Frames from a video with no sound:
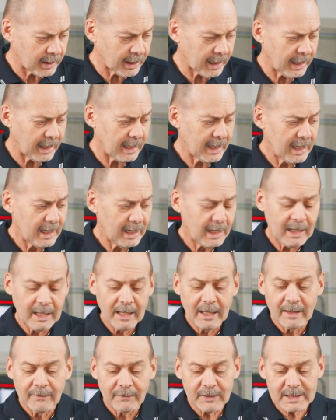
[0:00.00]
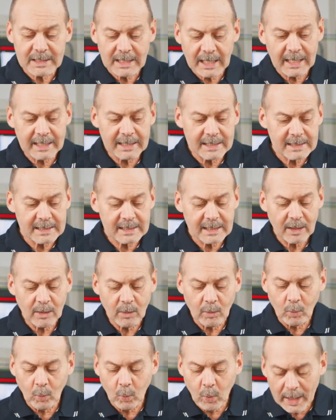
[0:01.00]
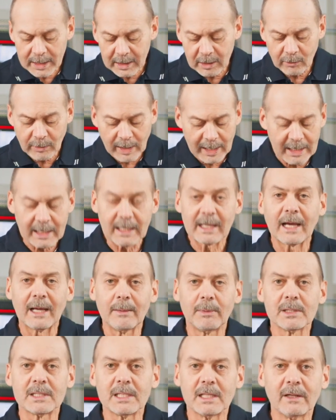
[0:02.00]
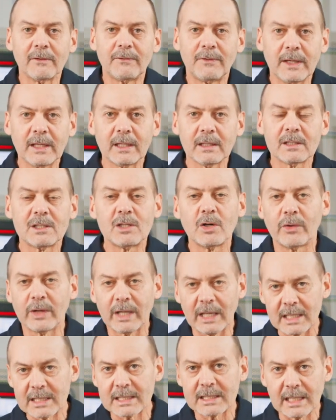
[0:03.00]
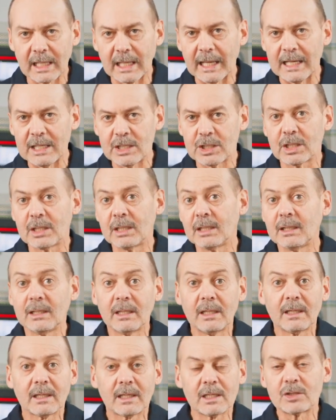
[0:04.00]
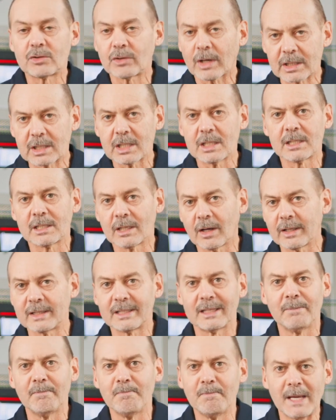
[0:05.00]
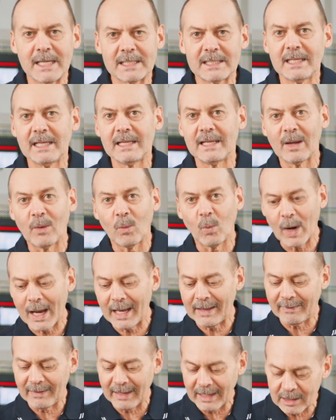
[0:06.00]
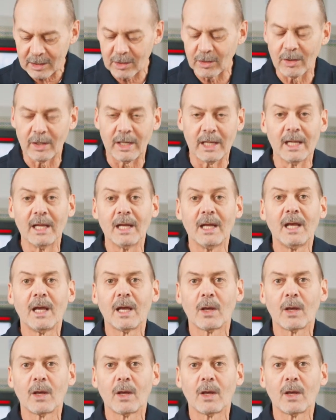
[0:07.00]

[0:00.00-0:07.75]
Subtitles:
Okay, For starters, when you're running cables in the field during installation, construction sites are messy, they're wet, they're dirty.